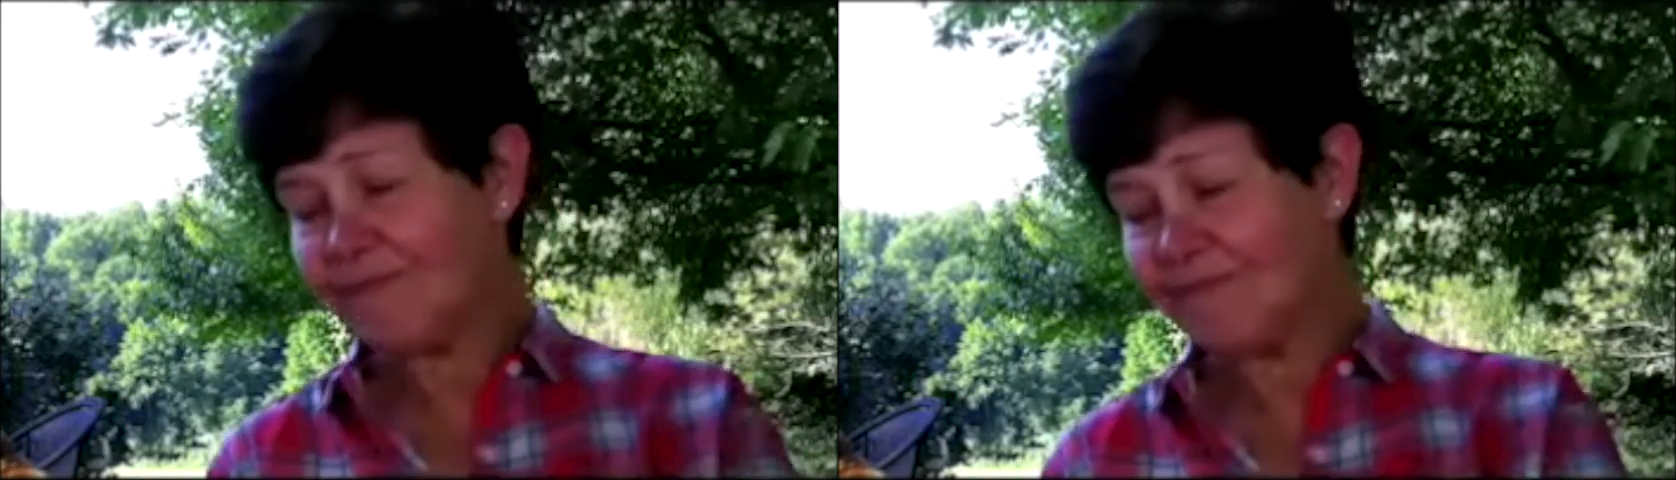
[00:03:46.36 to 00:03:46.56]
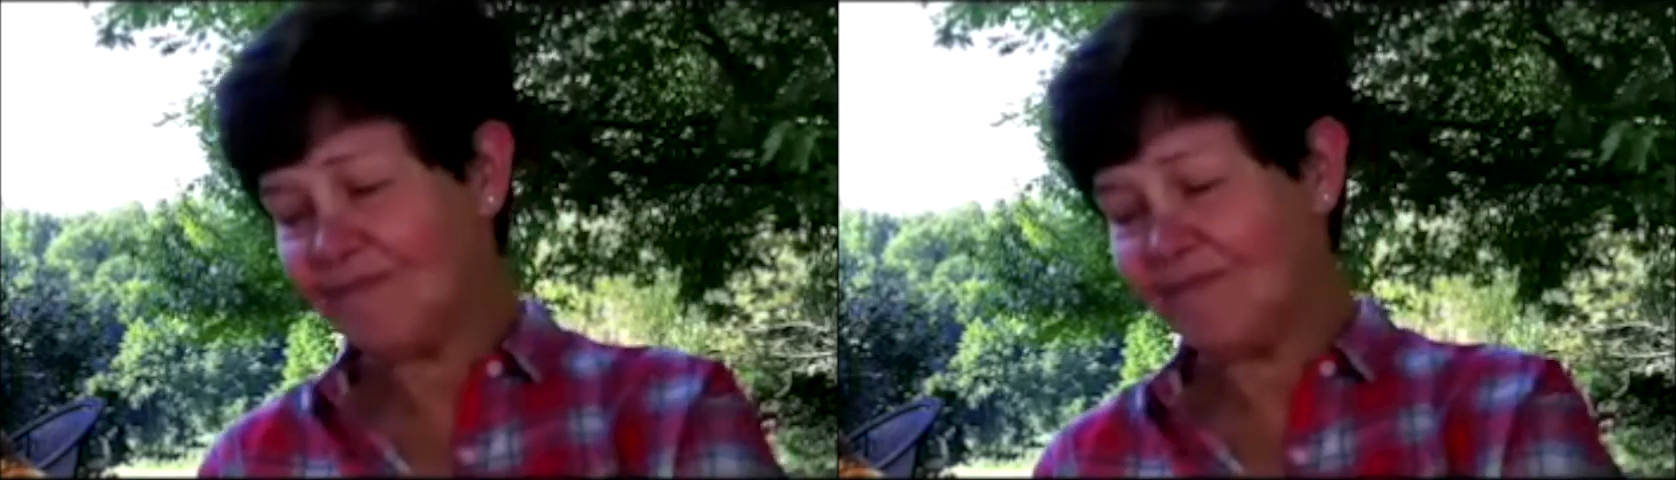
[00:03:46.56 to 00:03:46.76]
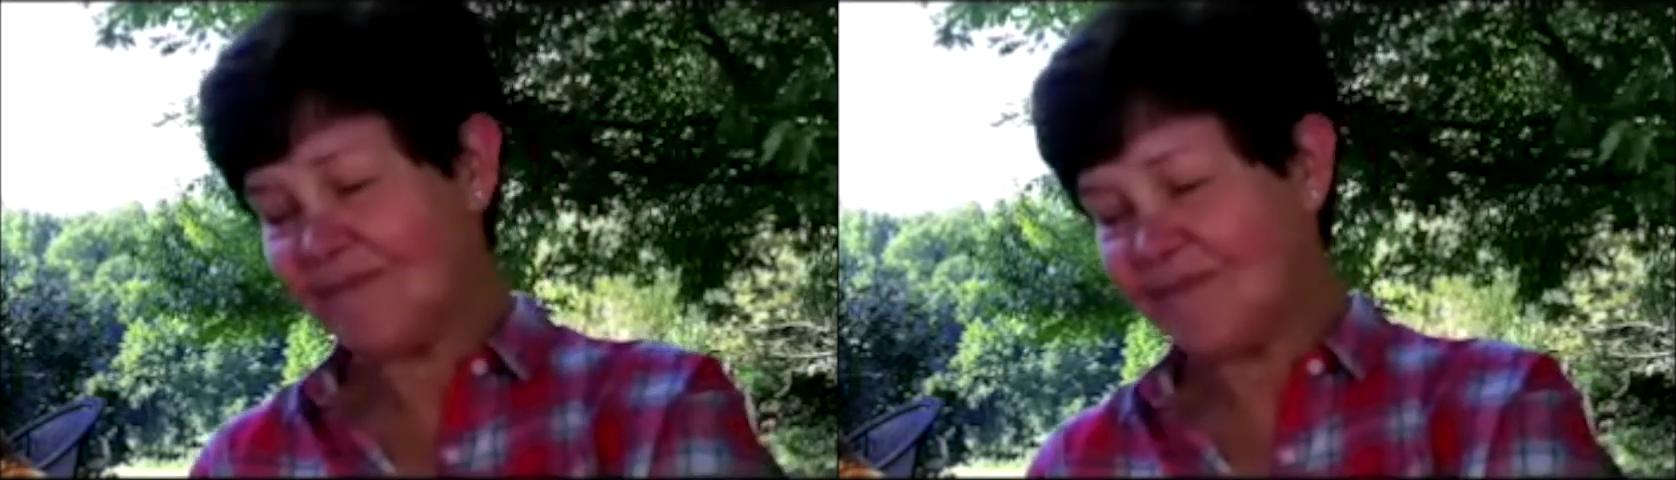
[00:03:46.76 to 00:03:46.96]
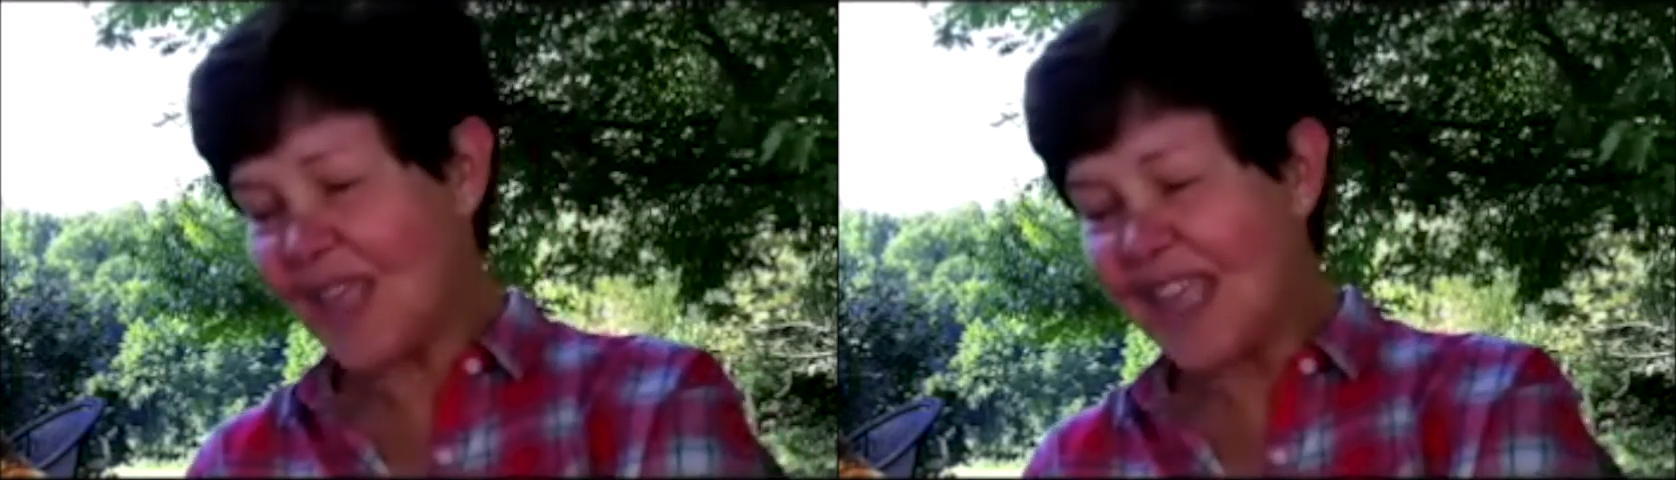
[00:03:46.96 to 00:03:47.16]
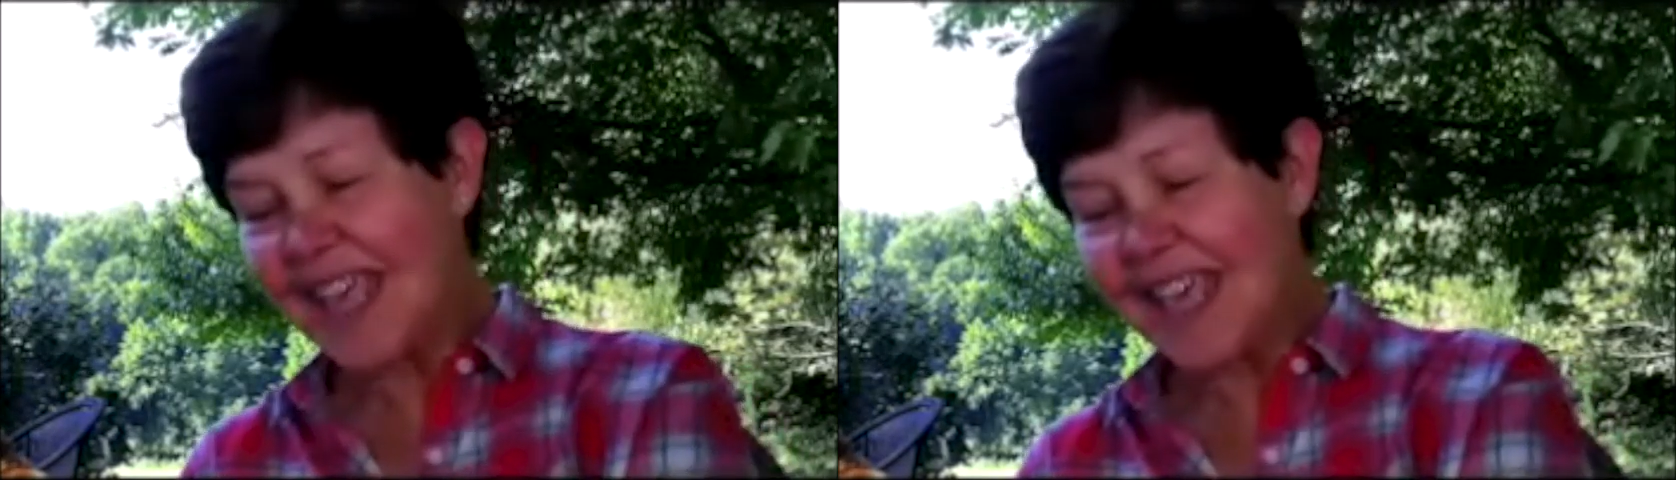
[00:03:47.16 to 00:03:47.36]
in
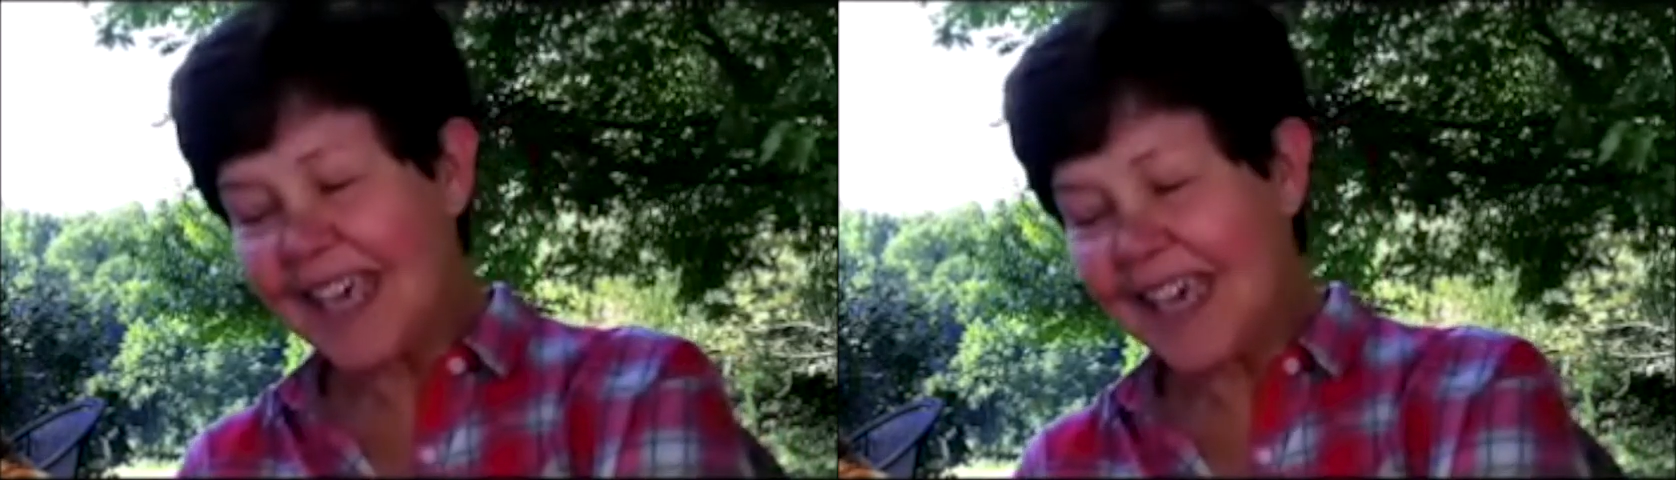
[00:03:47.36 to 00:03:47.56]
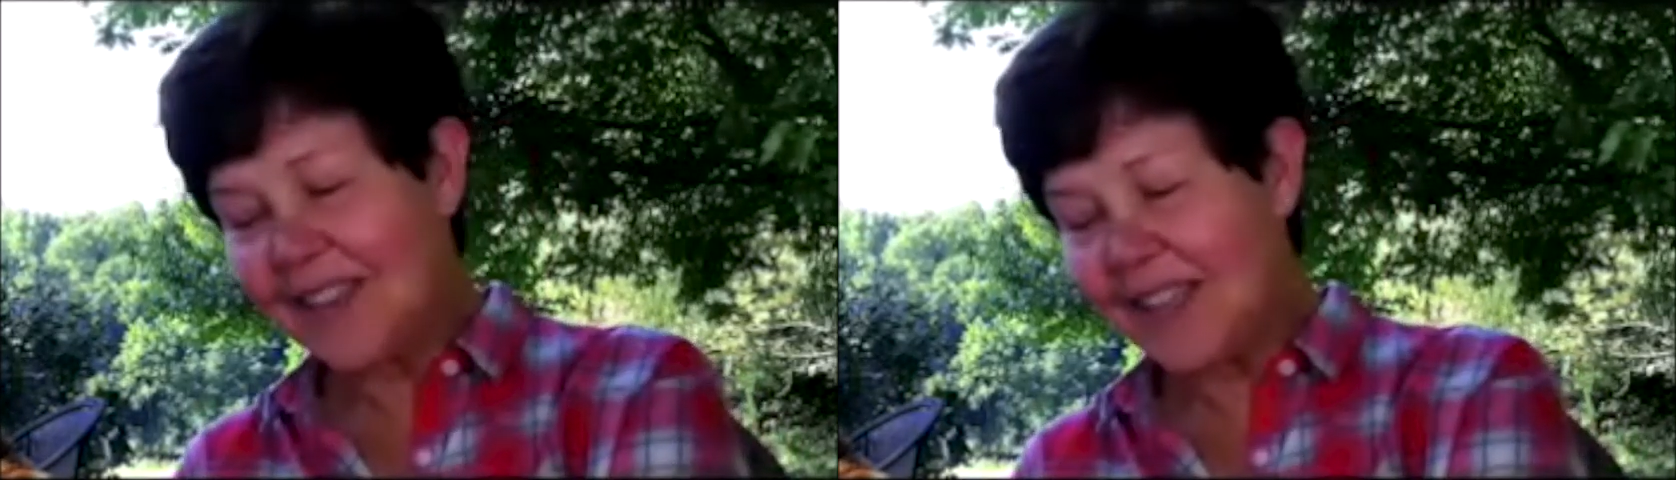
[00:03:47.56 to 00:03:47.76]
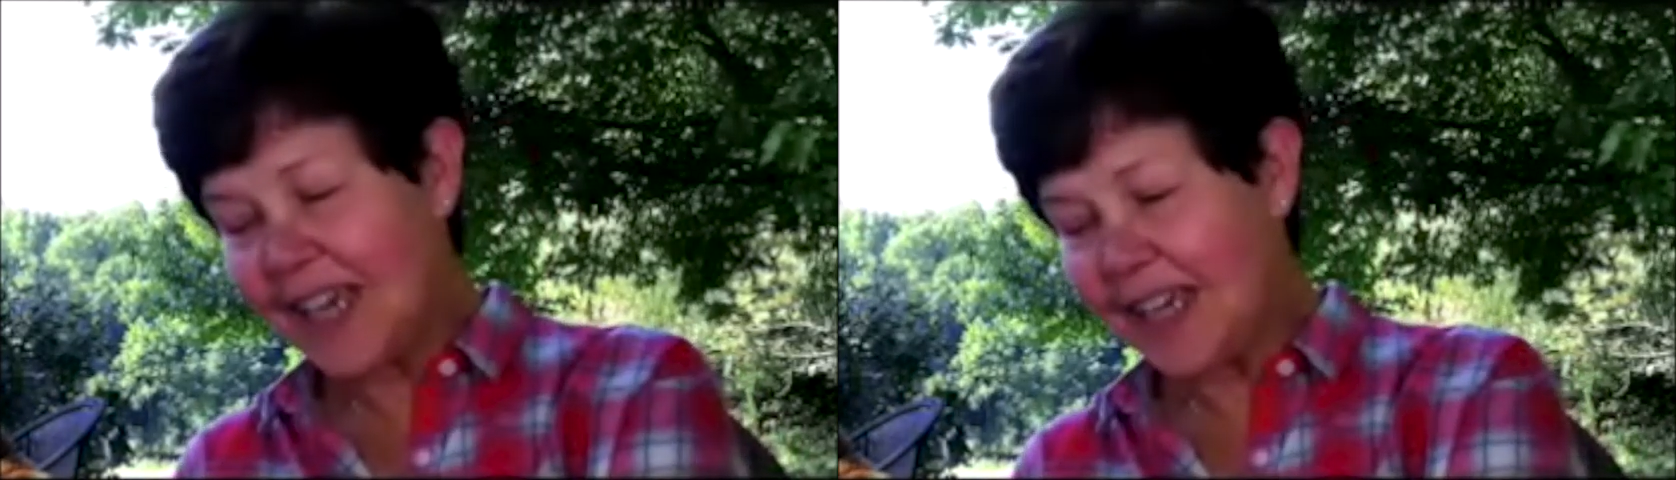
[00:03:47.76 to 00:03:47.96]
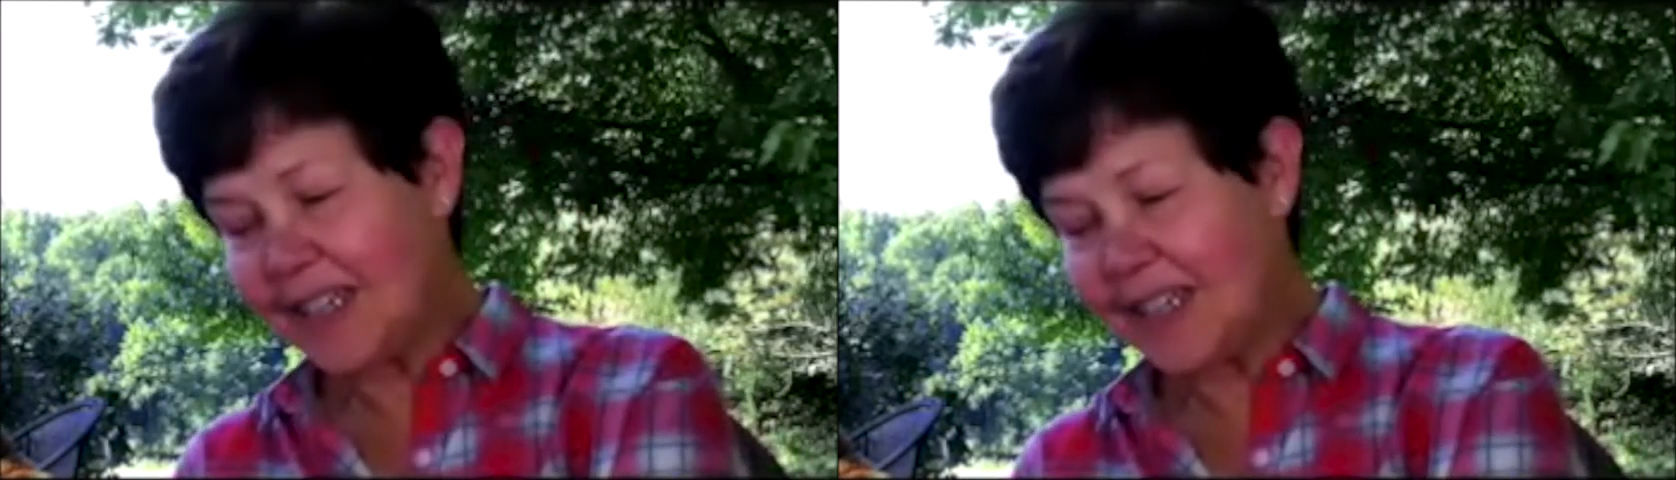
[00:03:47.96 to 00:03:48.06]
the